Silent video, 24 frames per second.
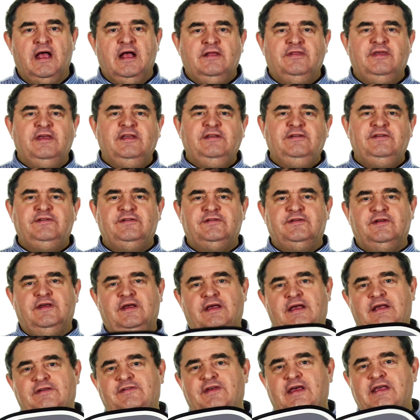This
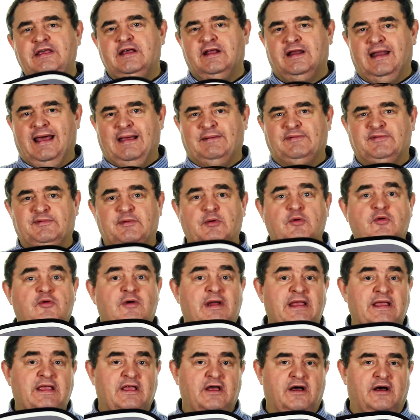is a collapsible
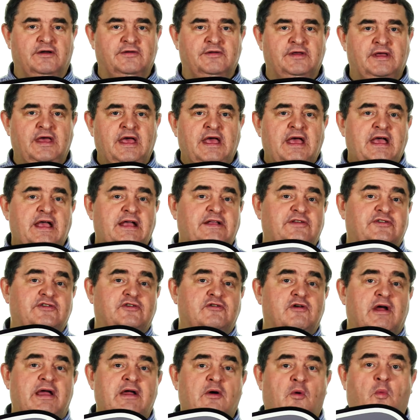grey card. It's
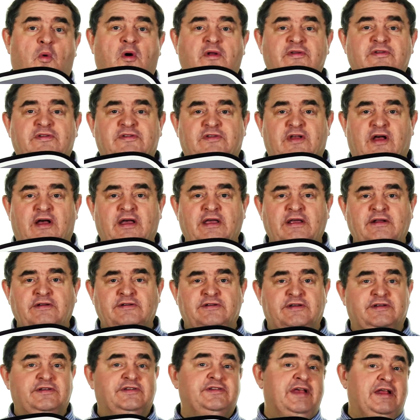grey on one side
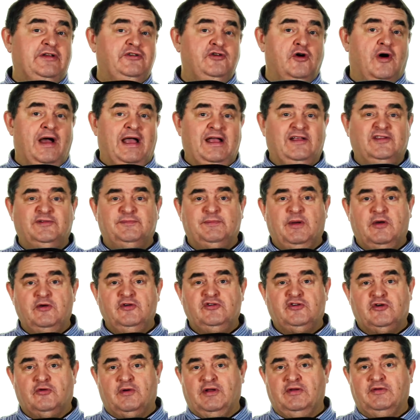to set your
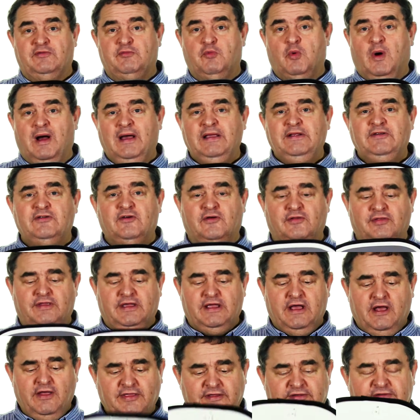exposure and white on the
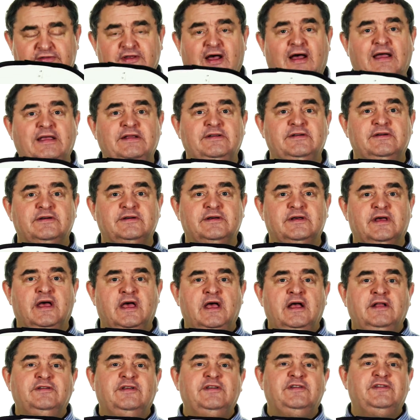other side
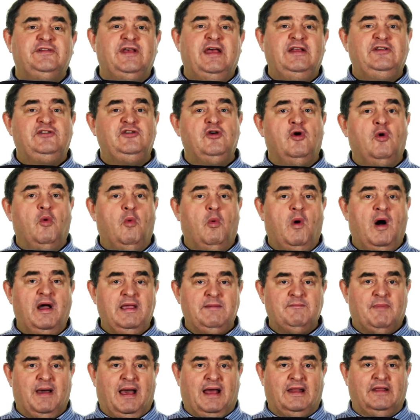to set your
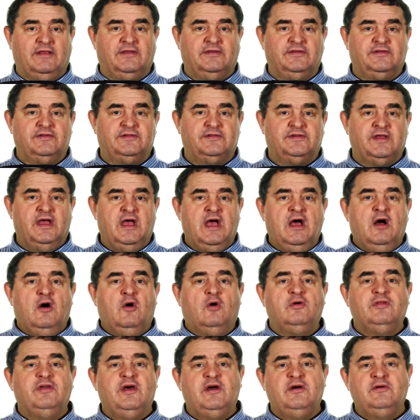white balance,
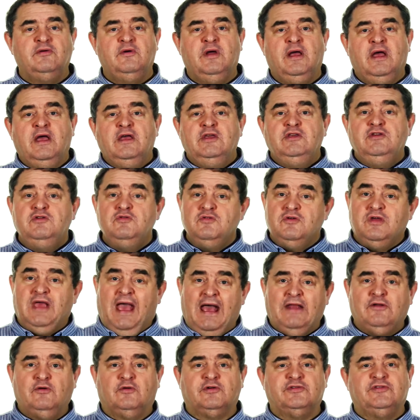although you
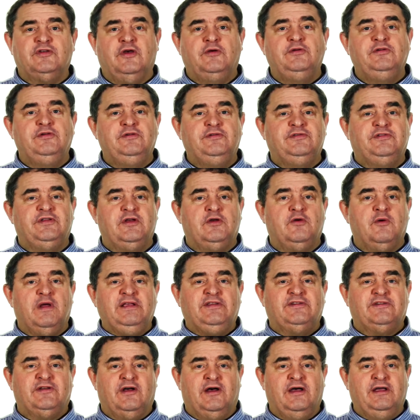can also use the grey
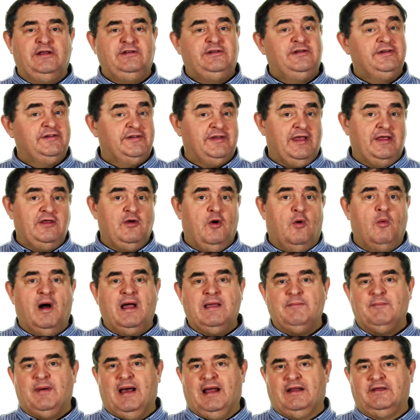side to set your
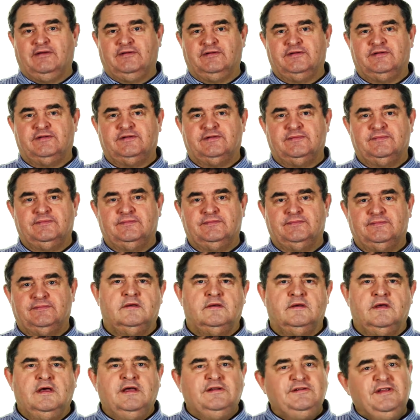white balance.
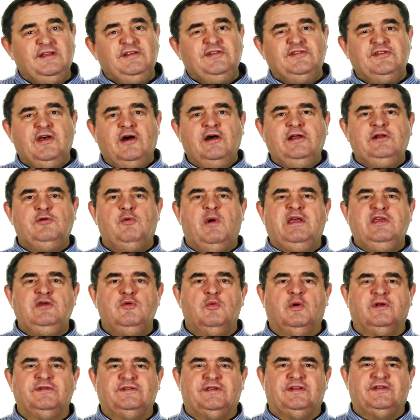Decide where you
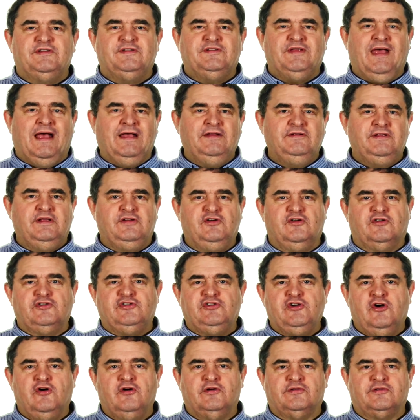want to stand in your
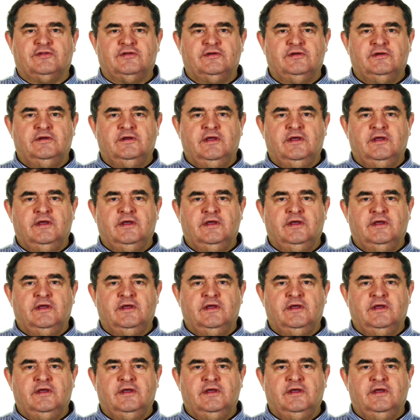shot.